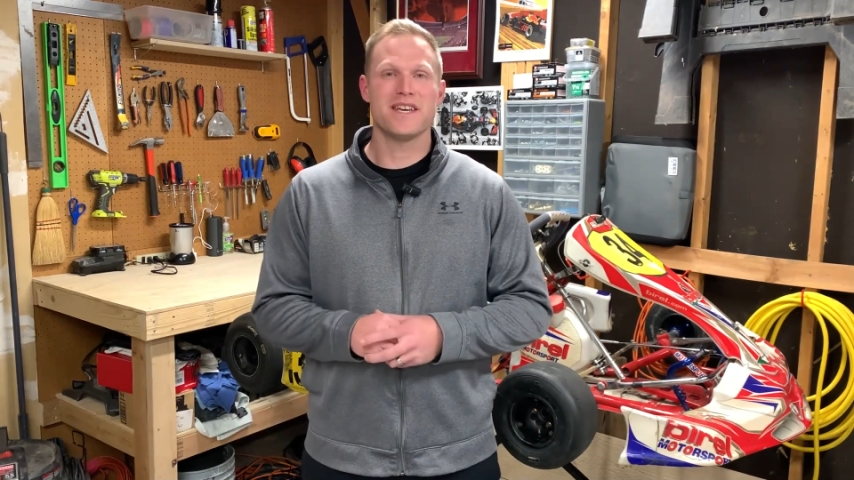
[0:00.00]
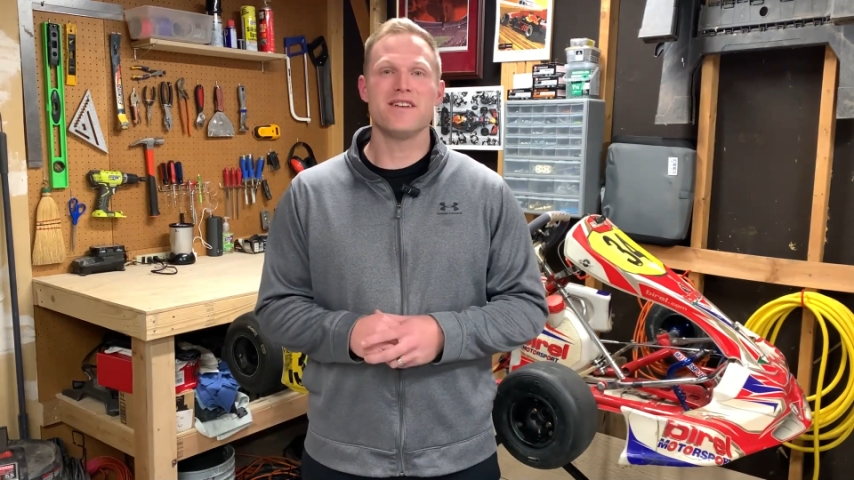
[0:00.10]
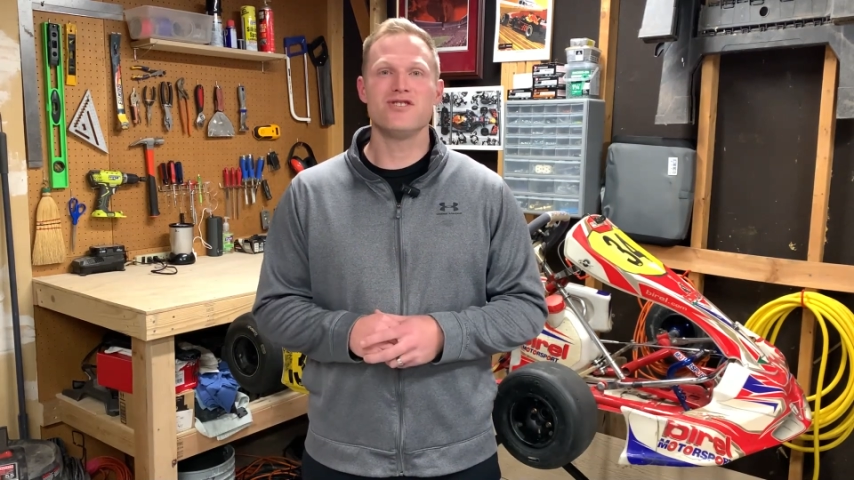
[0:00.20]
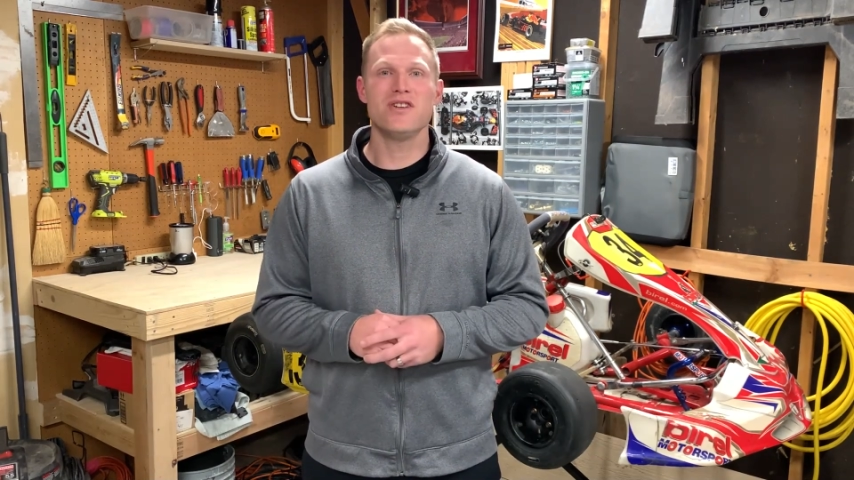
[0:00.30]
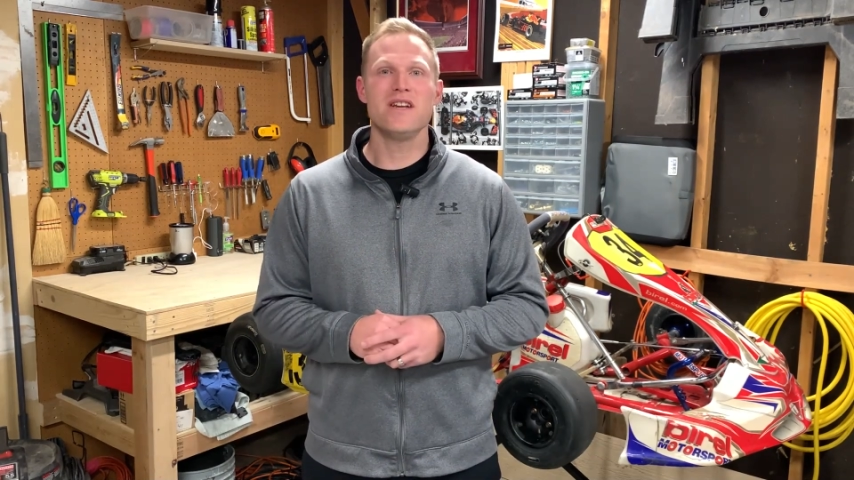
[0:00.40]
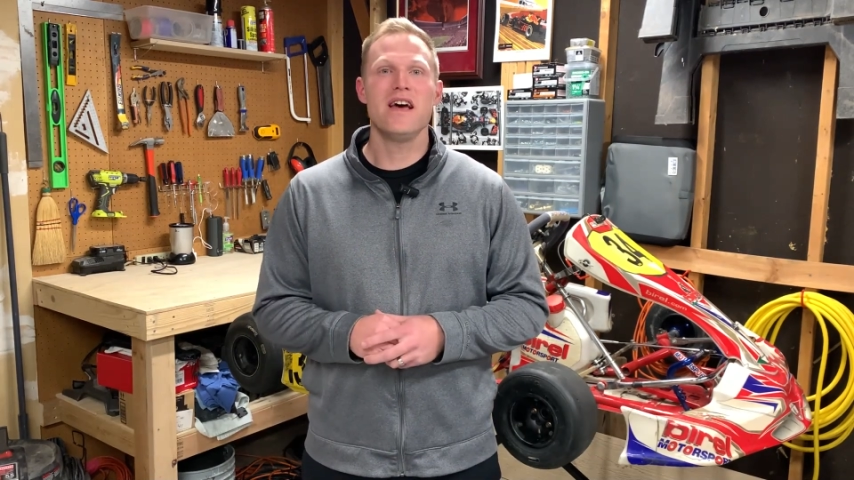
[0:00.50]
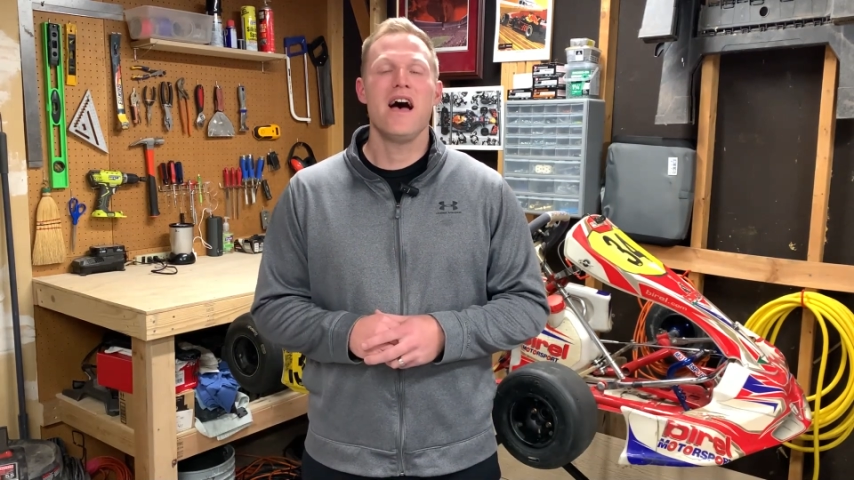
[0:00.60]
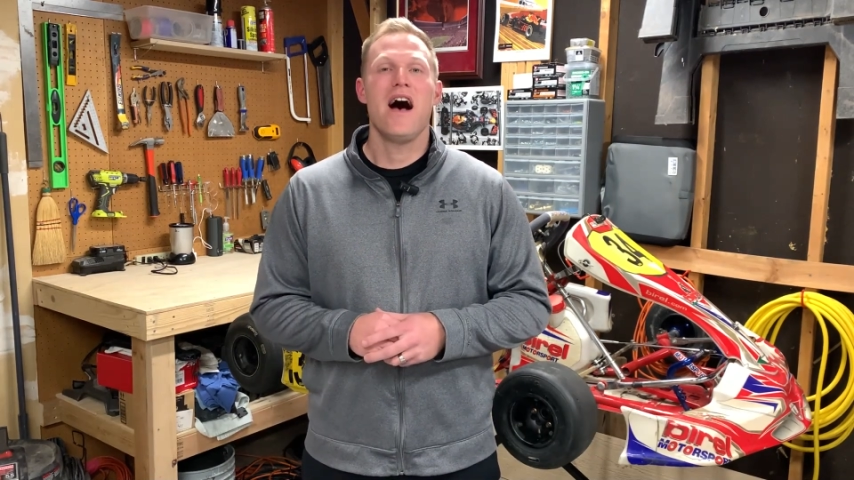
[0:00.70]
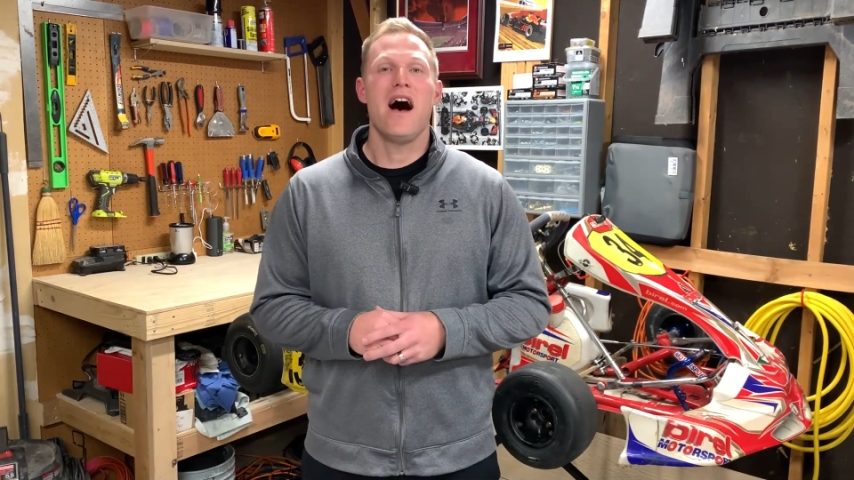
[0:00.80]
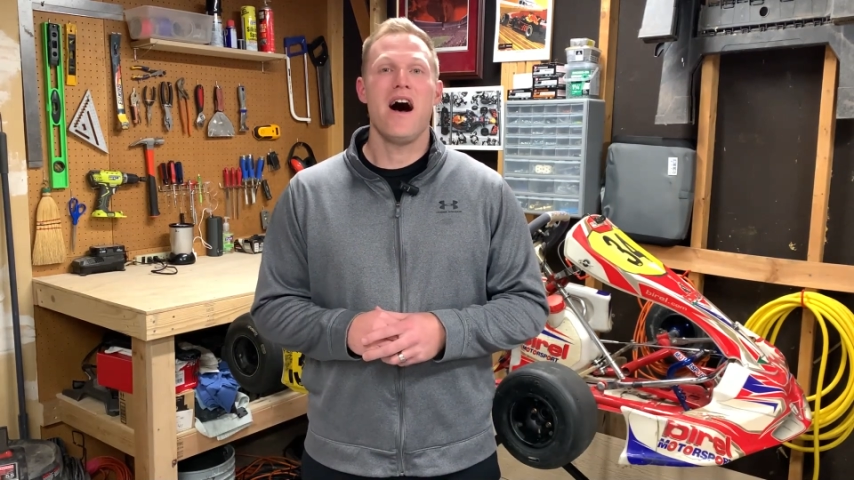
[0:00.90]
engine
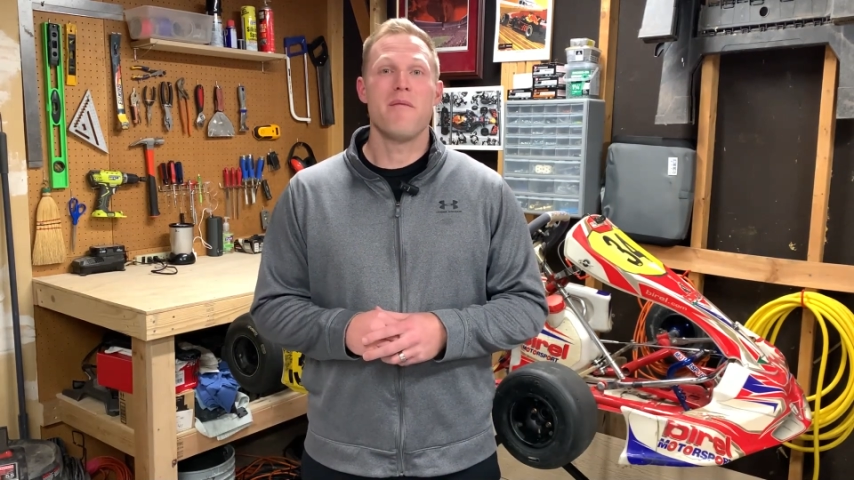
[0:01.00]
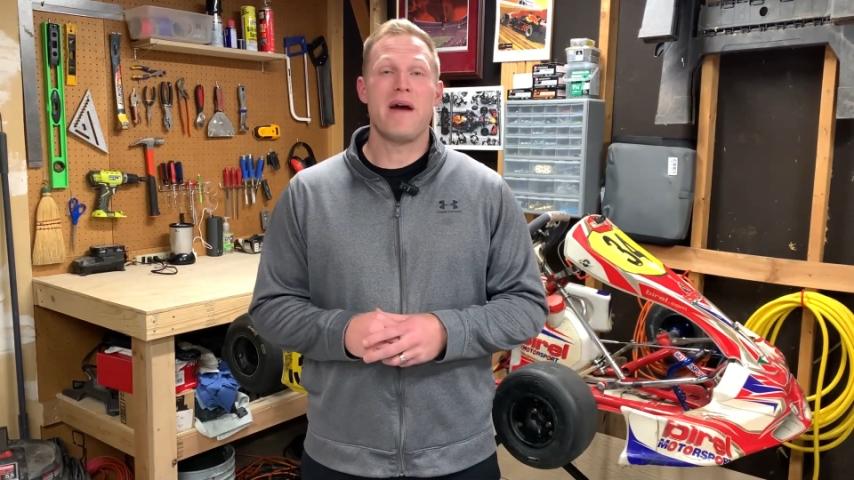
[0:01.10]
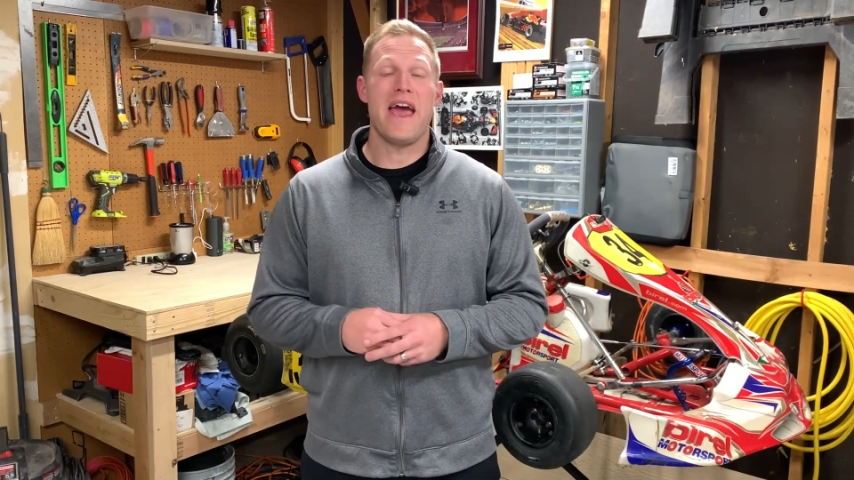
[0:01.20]
um,